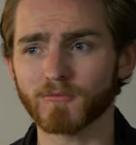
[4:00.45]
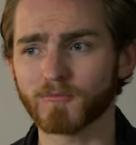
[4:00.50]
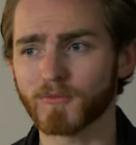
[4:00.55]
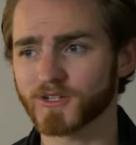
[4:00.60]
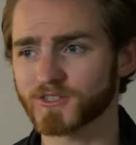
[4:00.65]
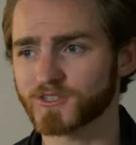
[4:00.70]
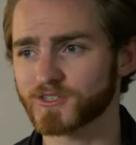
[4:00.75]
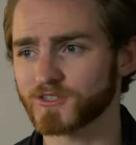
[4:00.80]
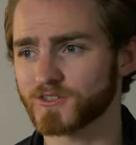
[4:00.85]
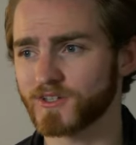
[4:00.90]

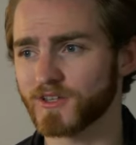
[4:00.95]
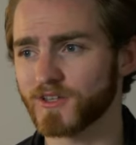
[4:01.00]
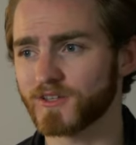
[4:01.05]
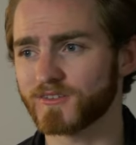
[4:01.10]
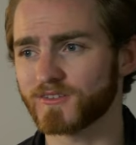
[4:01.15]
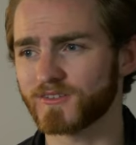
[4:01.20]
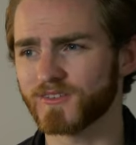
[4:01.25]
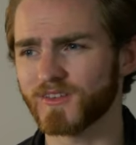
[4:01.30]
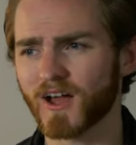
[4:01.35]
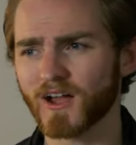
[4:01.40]
much
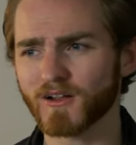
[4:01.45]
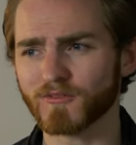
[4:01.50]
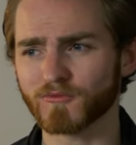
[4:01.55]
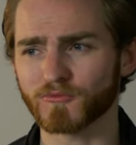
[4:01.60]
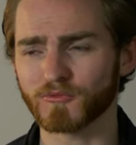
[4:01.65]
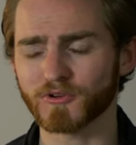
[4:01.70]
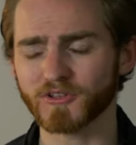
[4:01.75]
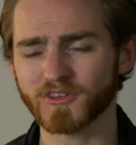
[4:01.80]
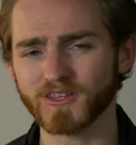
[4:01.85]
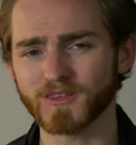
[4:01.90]
it's not
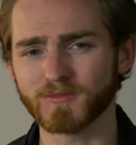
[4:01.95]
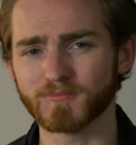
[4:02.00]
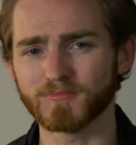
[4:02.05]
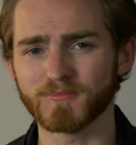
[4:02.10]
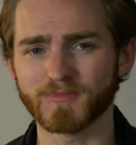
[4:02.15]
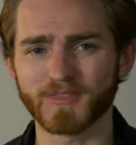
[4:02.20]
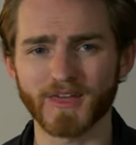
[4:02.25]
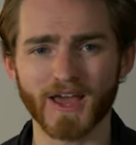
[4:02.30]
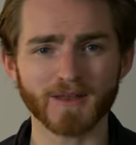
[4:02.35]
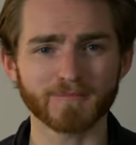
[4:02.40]
really
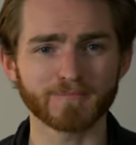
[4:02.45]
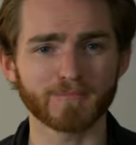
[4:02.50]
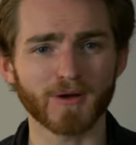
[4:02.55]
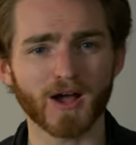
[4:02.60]
that